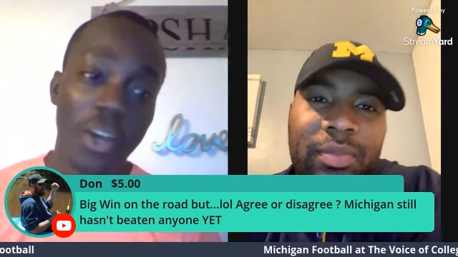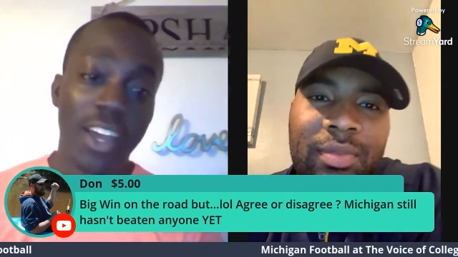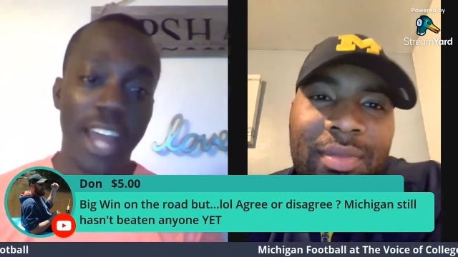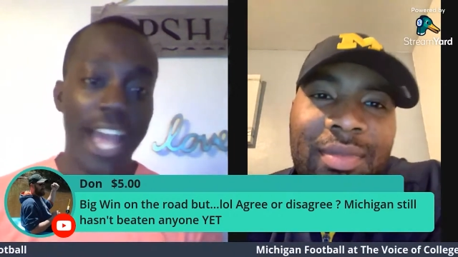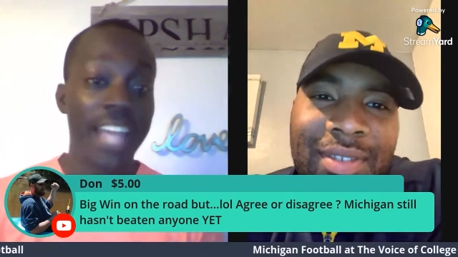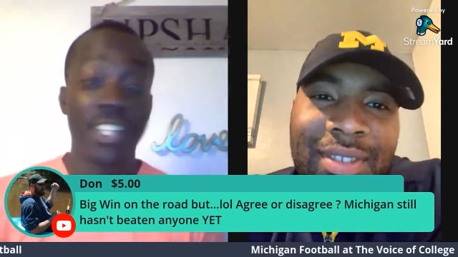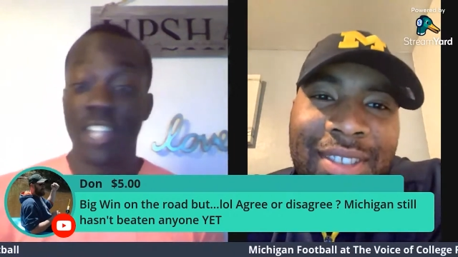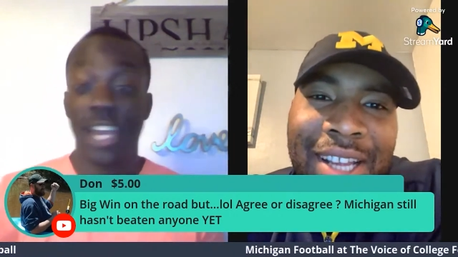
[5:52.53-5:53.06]

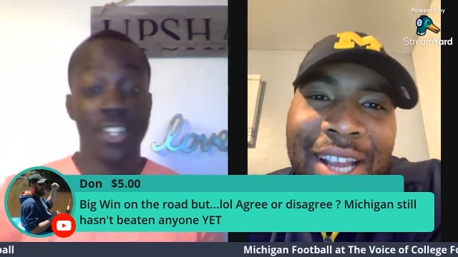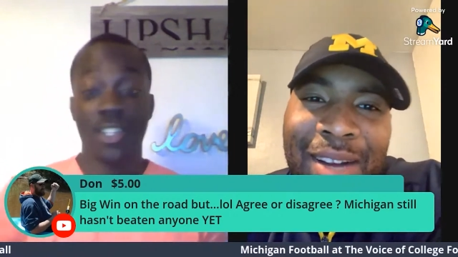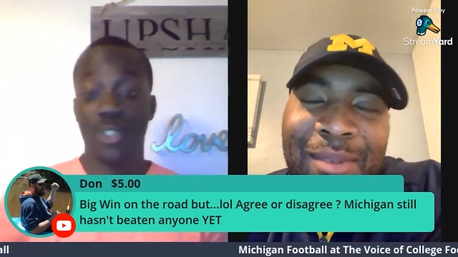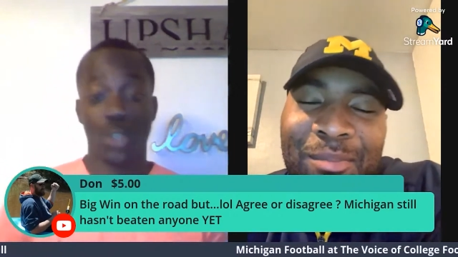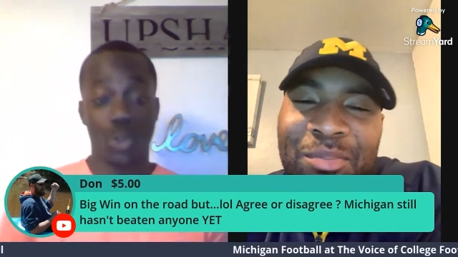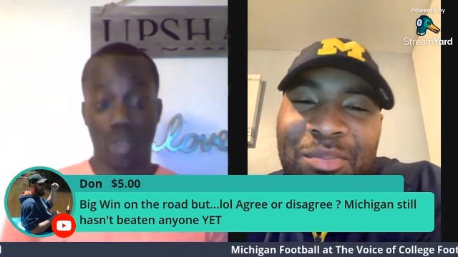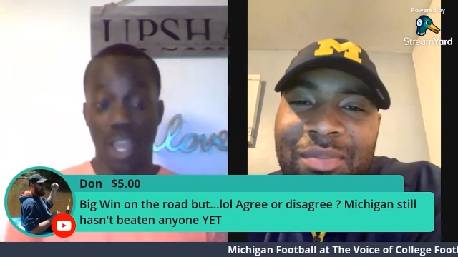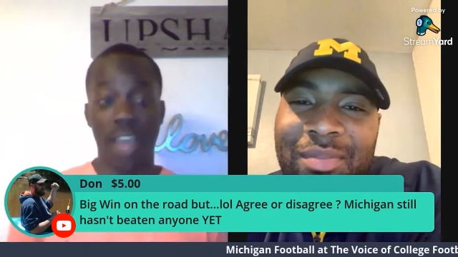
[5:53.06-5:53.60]
Speaker 1: But I, I yeah.
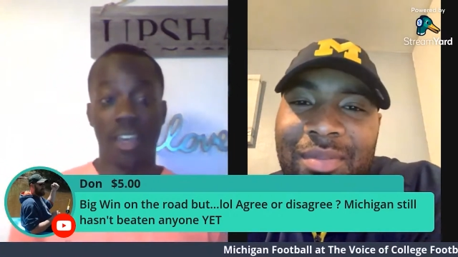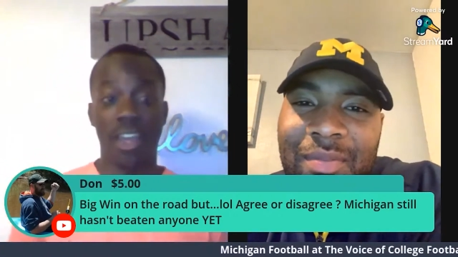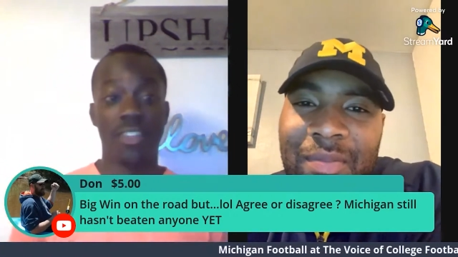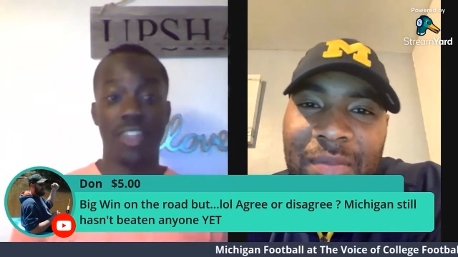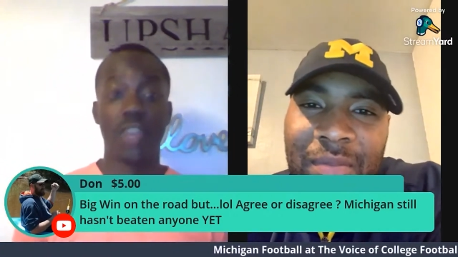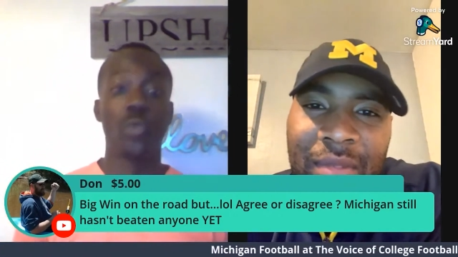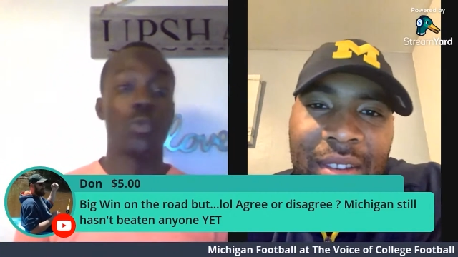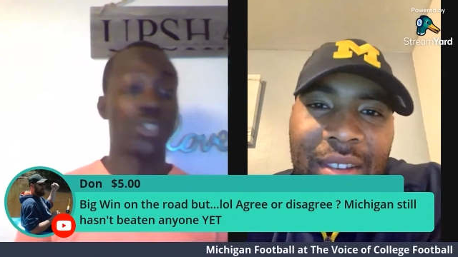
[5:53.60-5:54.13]
disagree. I, I,
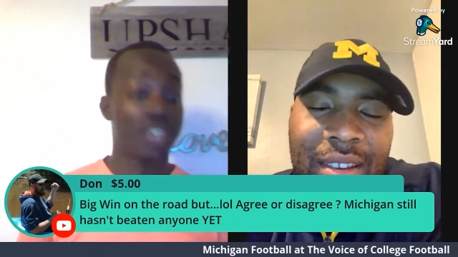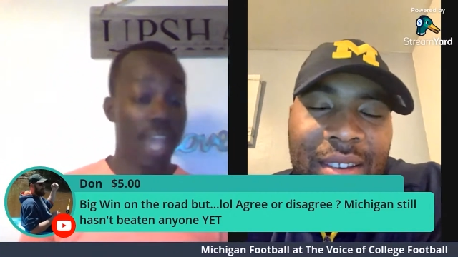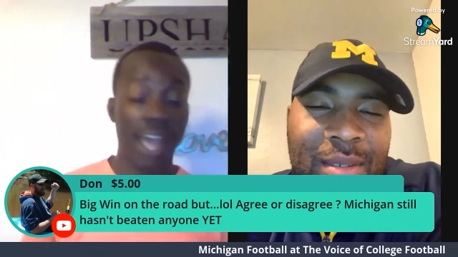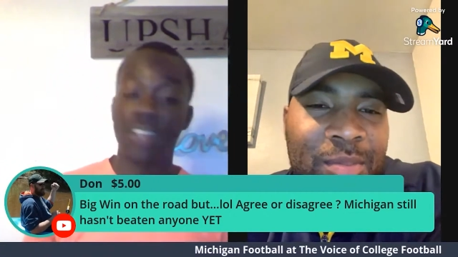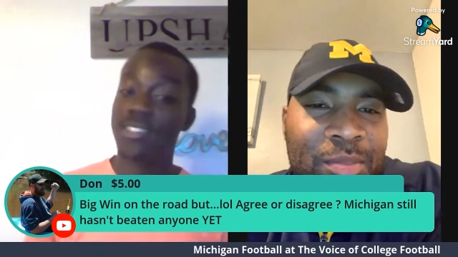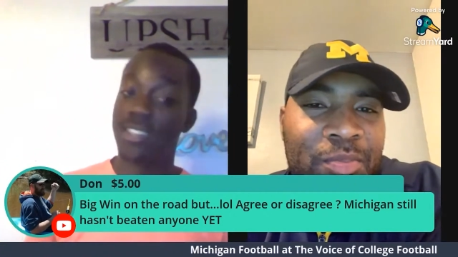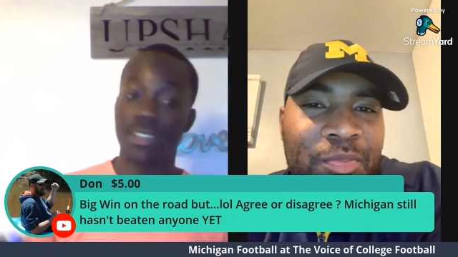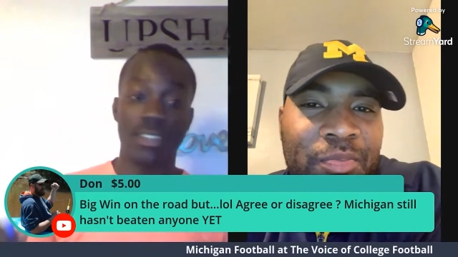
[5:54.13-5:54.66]
think
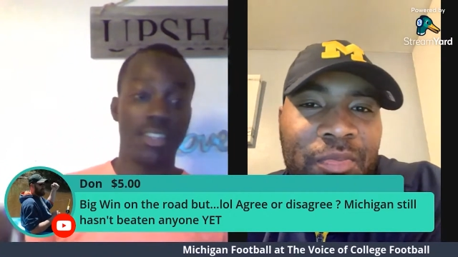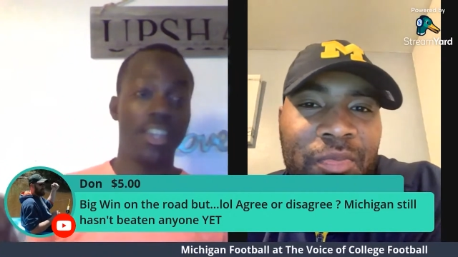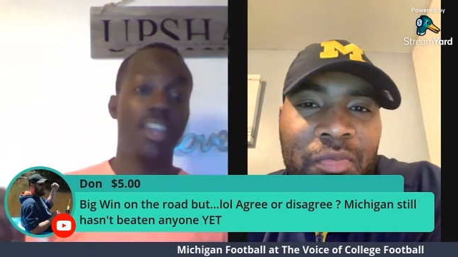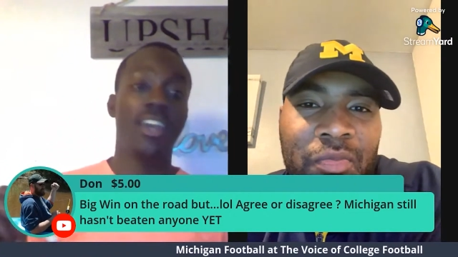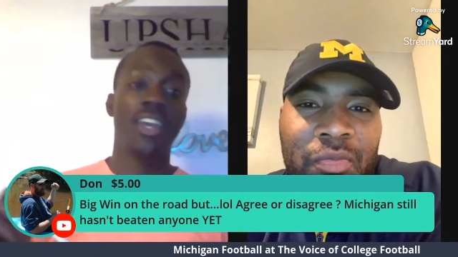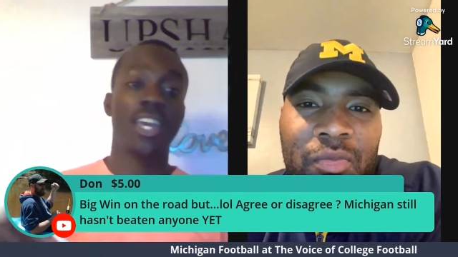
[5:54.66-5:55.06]
Wisconsin